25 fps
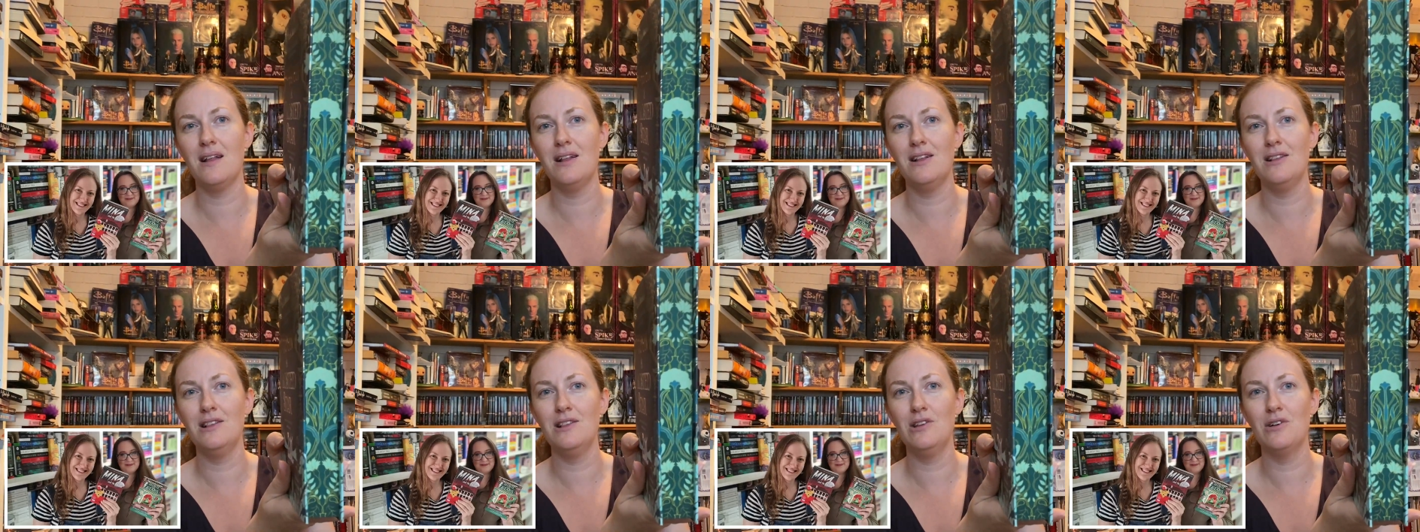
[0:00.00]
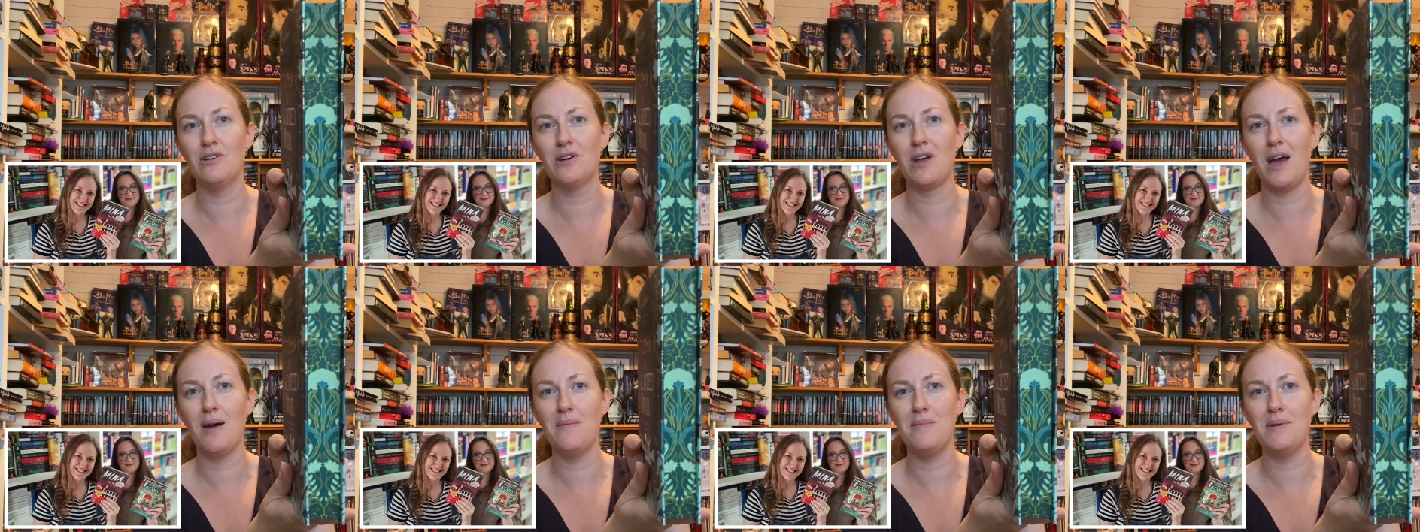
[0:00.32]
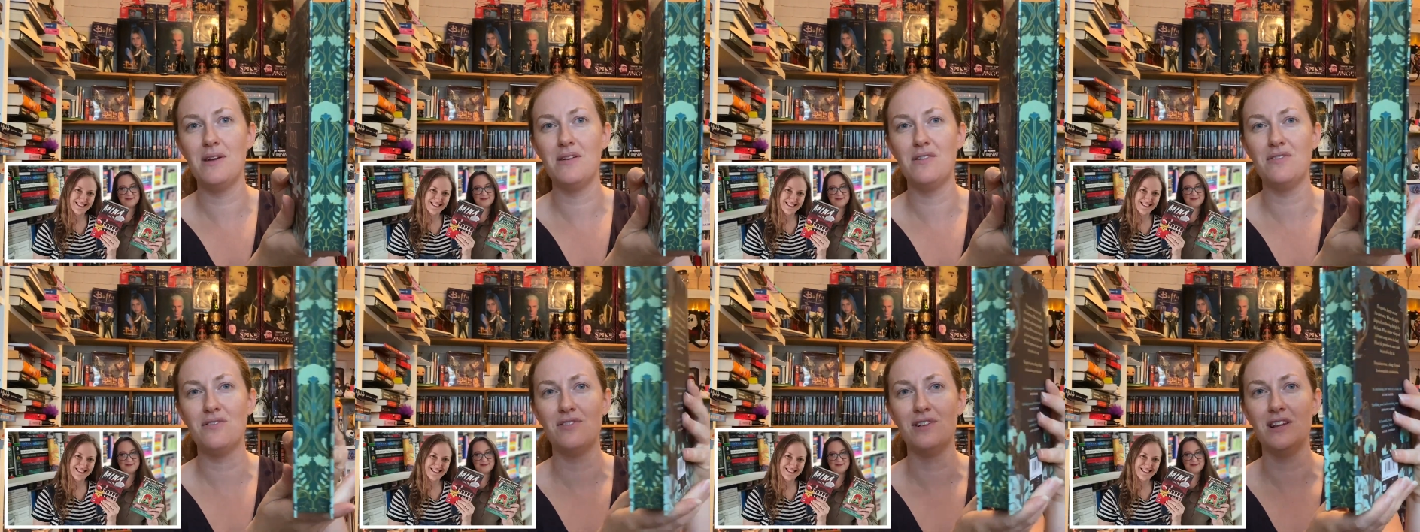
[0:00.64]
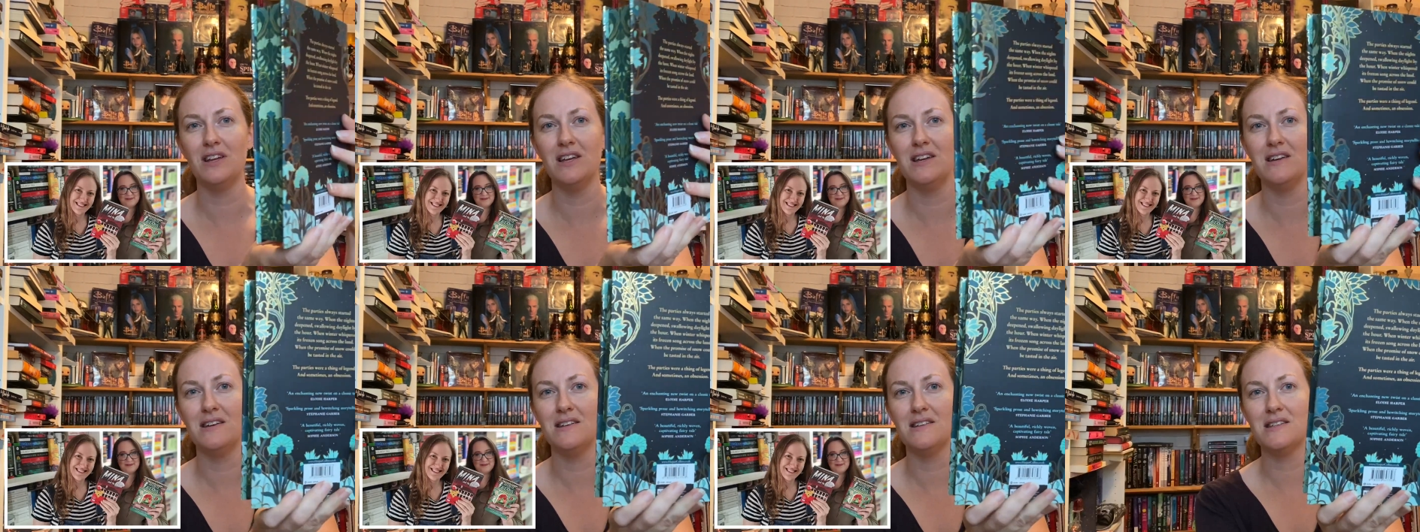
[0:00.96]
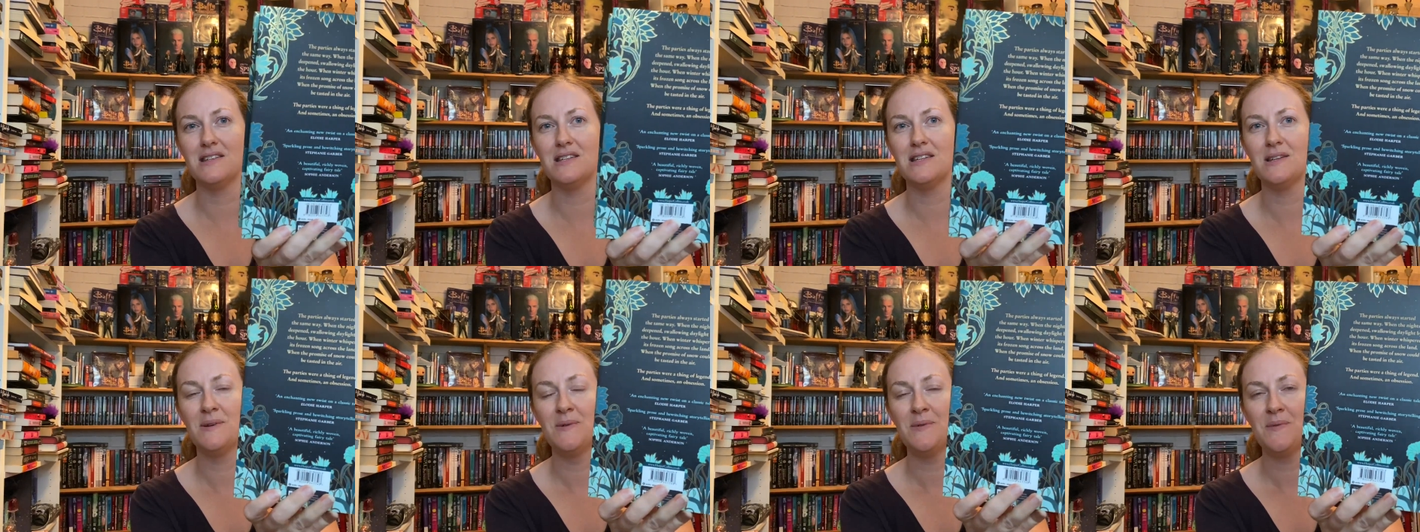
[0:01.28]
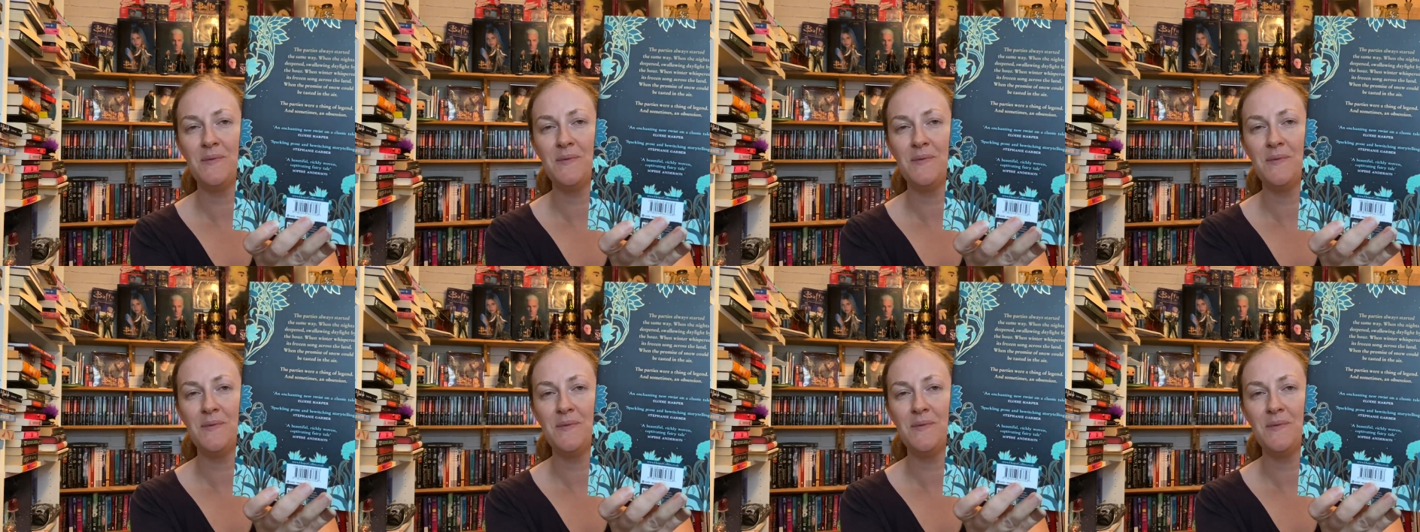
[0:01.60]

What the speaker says: look how beautiful it is.